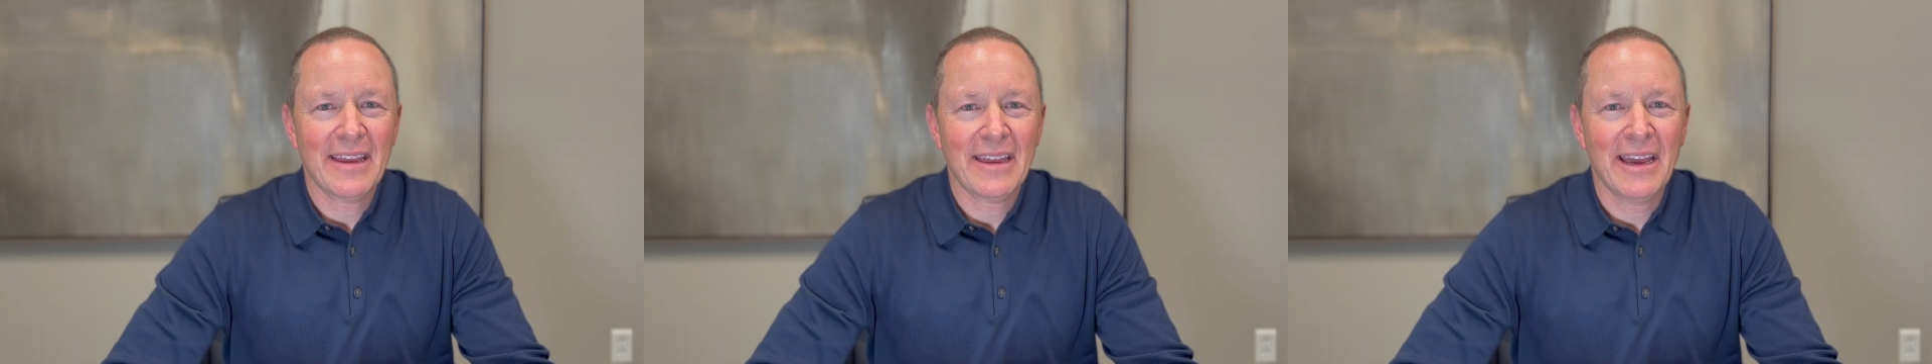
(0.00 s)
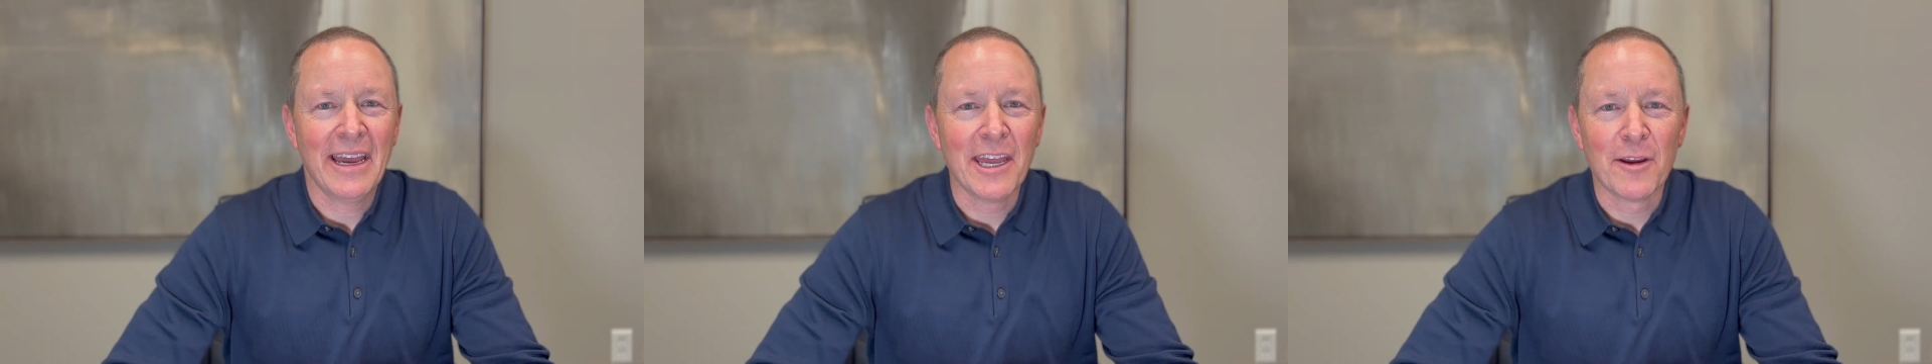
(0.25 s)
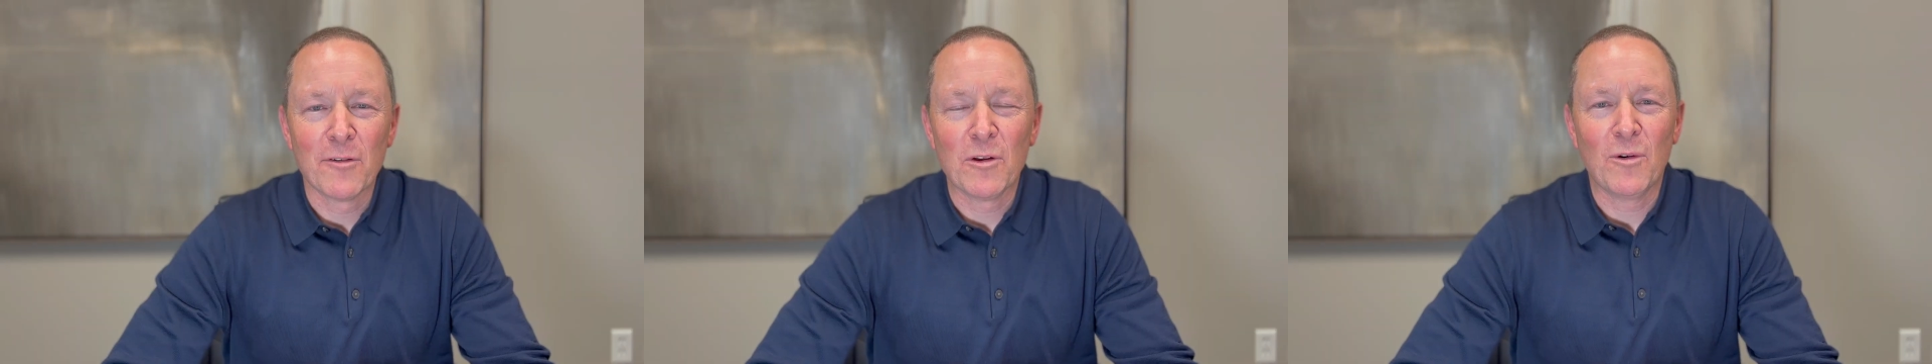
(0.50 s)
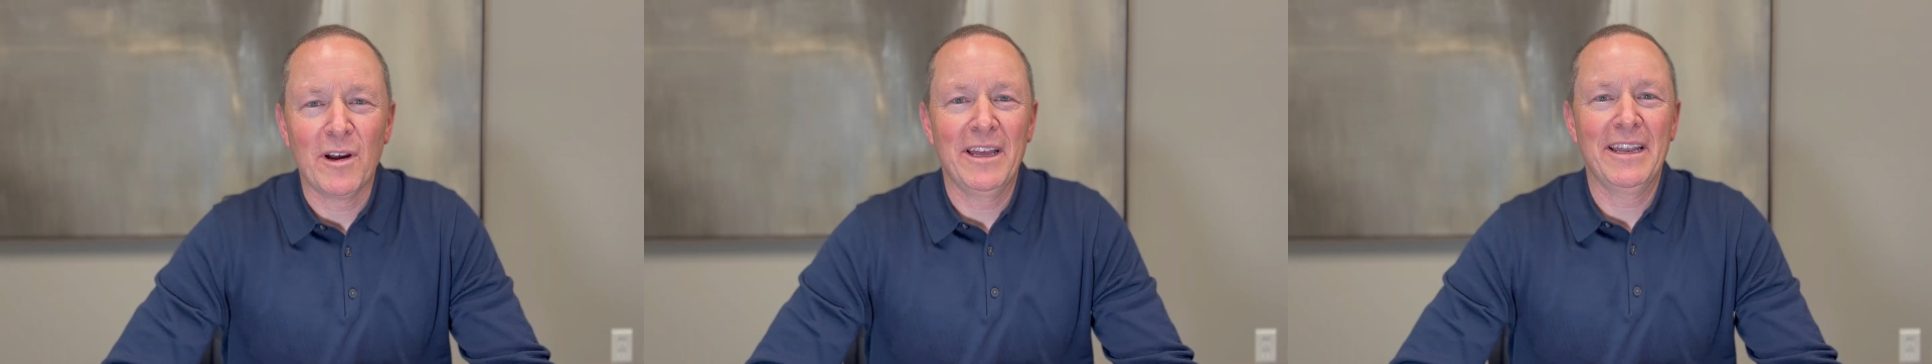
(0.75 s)
Hi
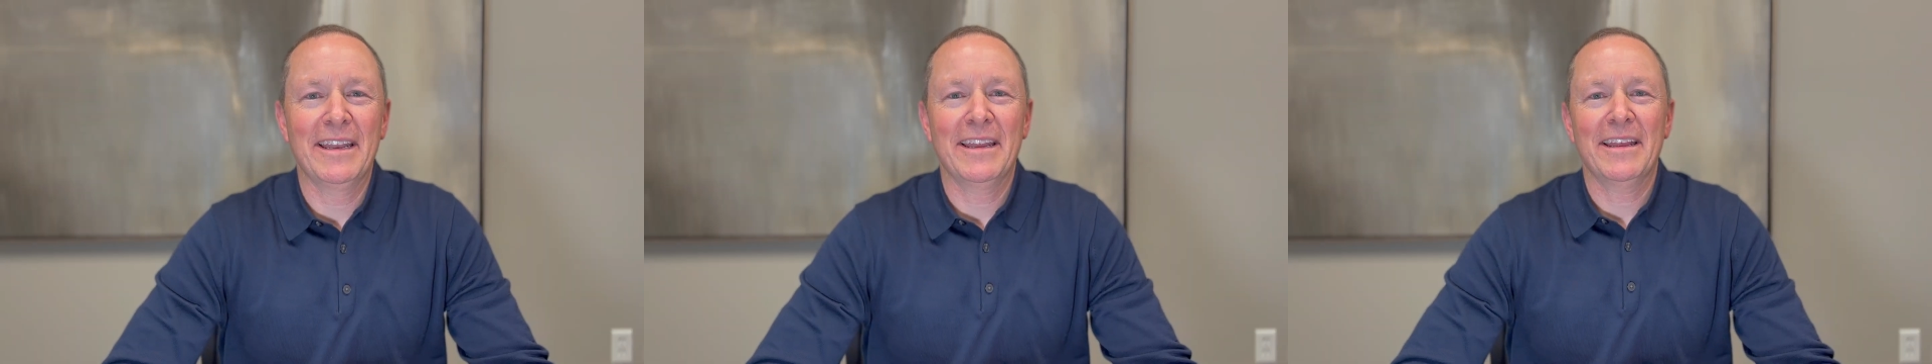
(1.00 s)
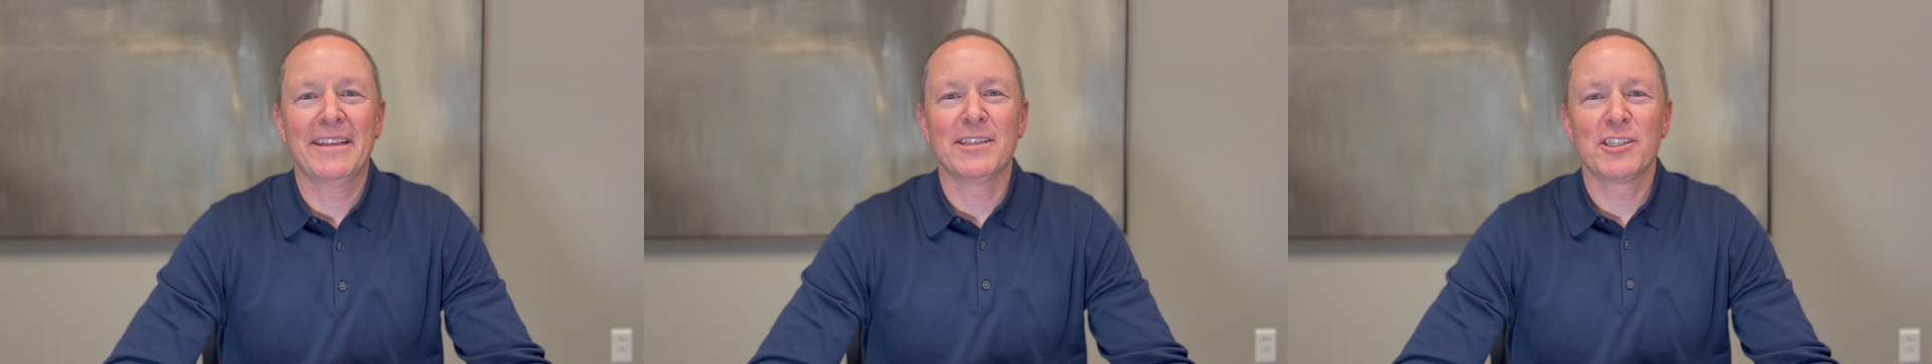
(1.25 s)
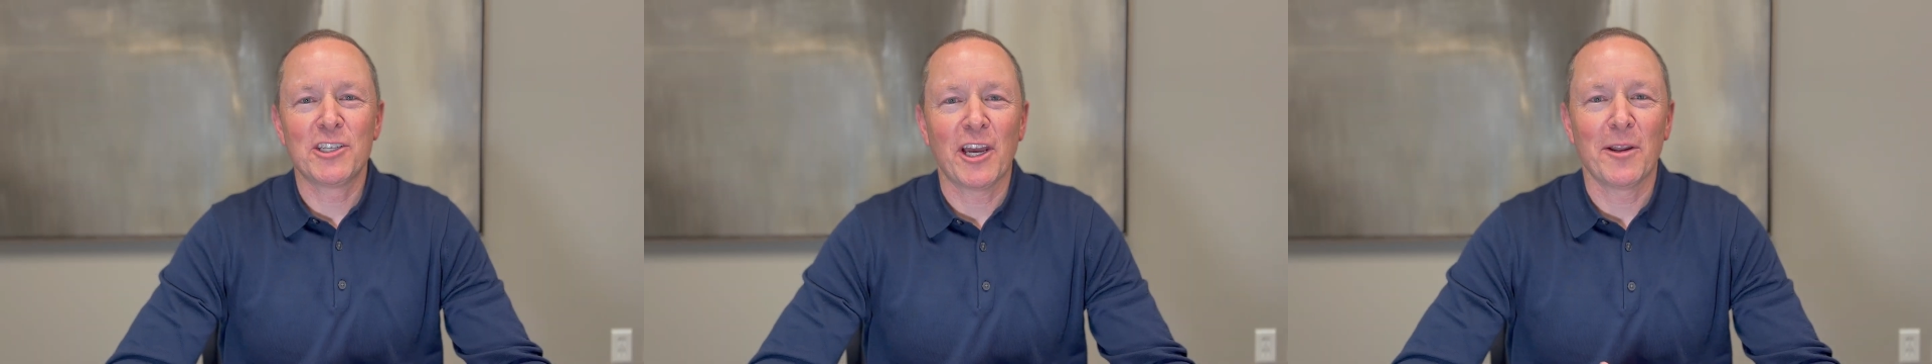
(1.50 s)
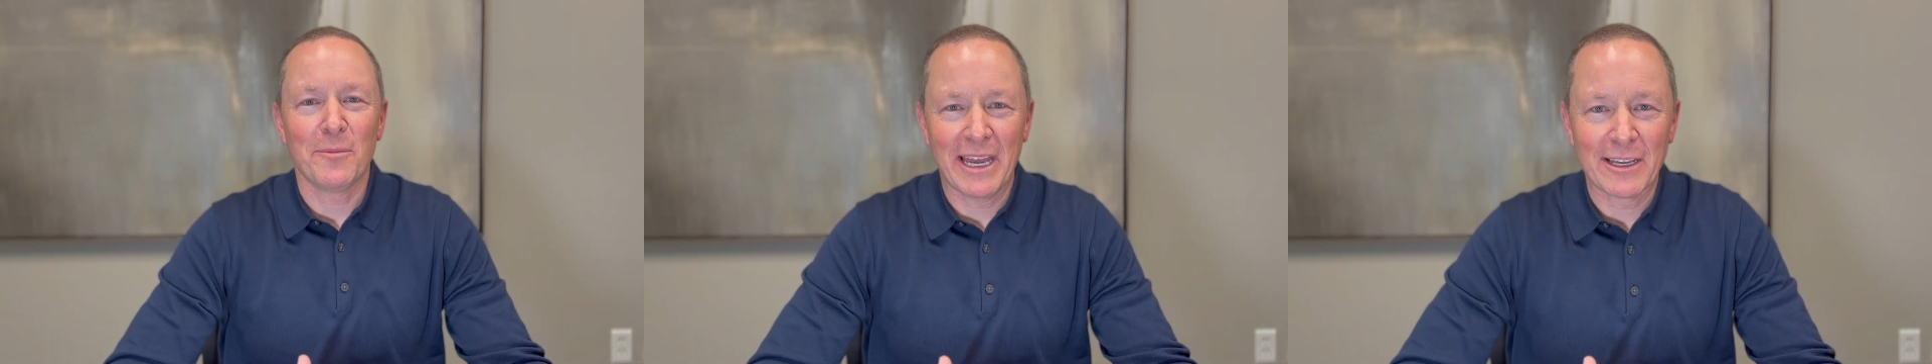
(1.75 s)
everyone, this is
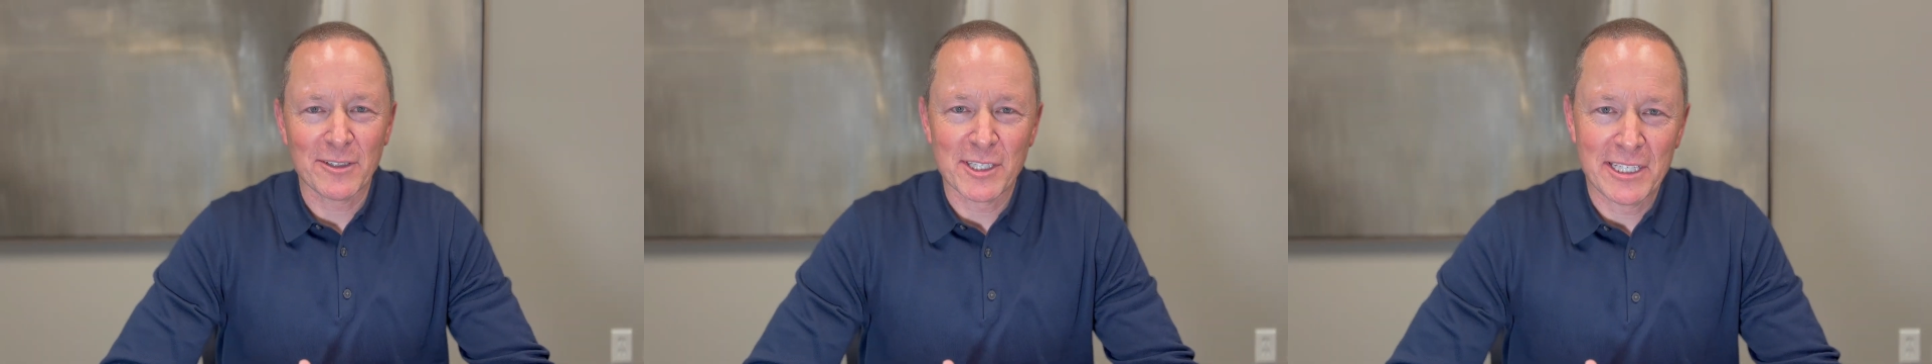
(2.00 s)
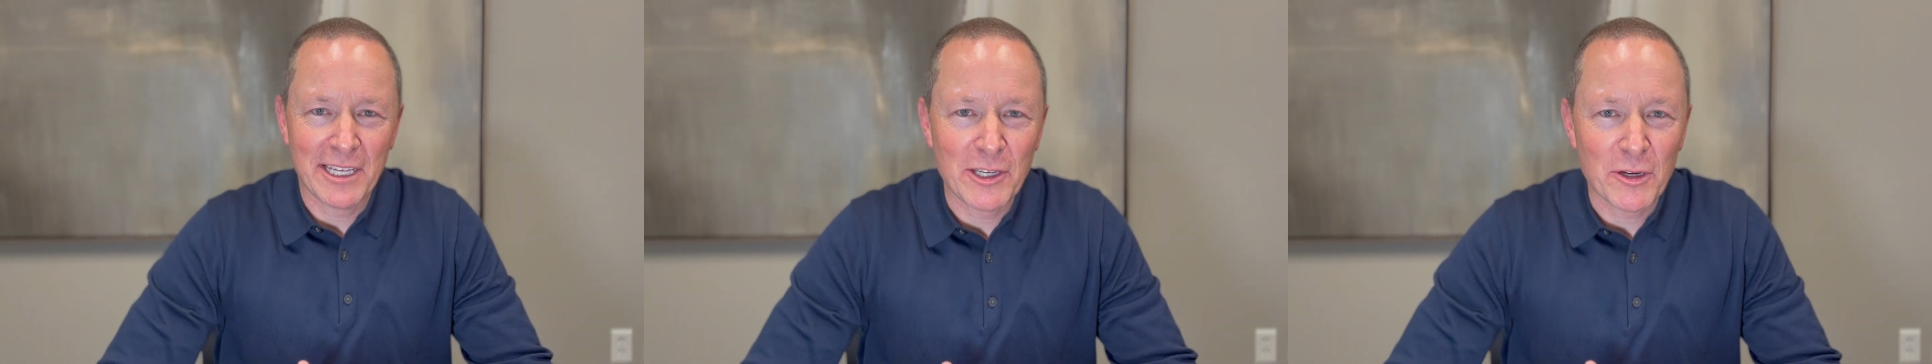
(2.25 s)
John Michaelson,